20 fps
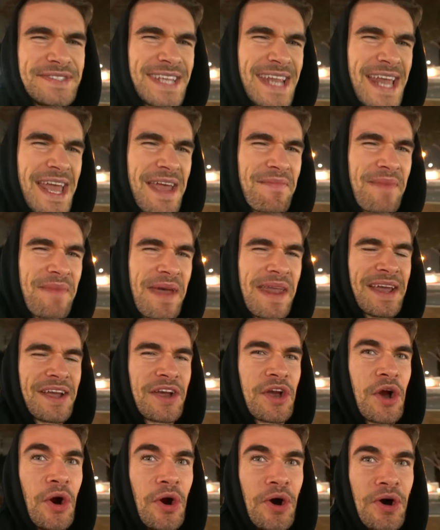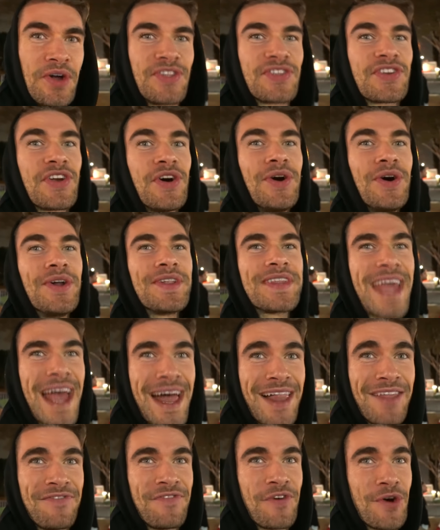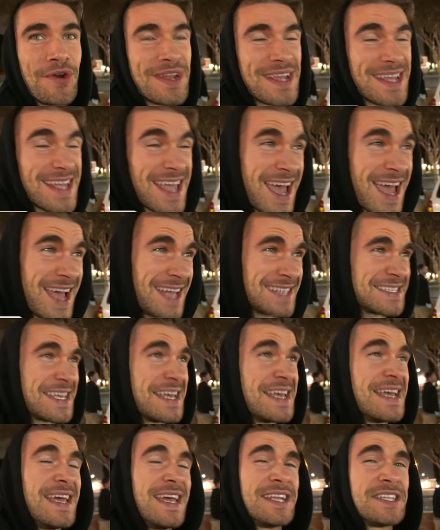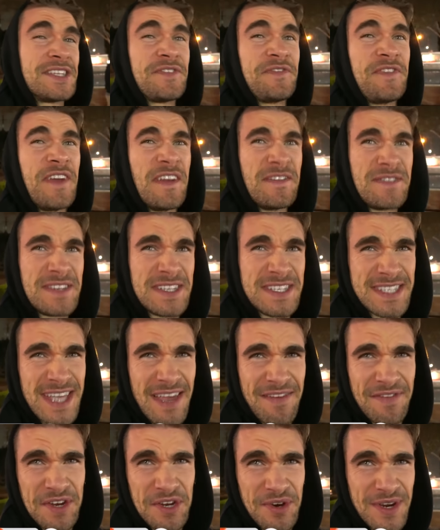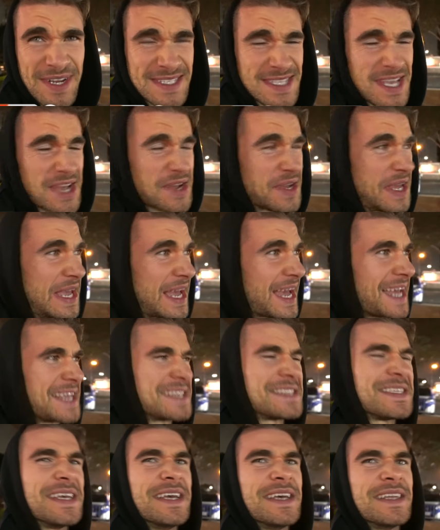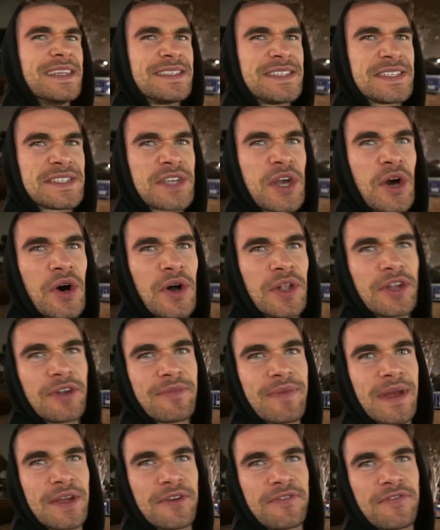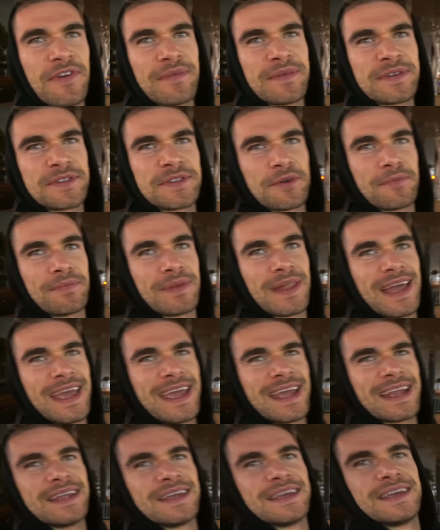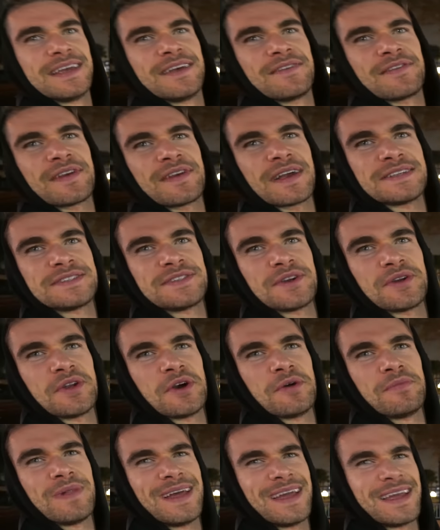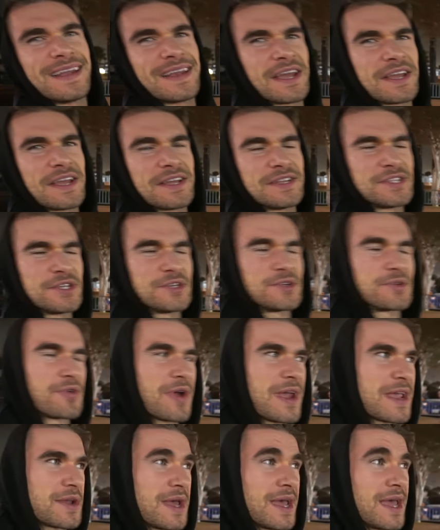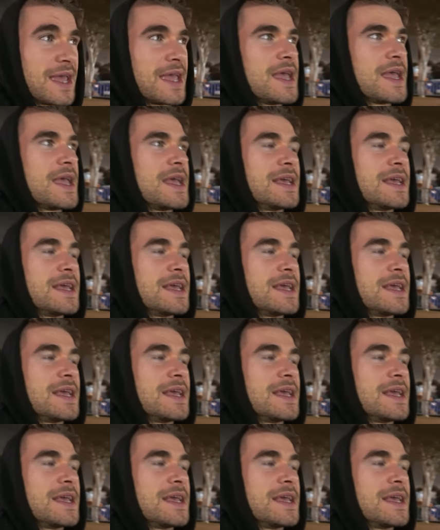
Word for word: Today I'm at a cold California. Yes, it's 57 degrees out, guys. This is cold. Here my good friend, Mr. Blaine. If you guys don't know Blaine, now you do. Great guy.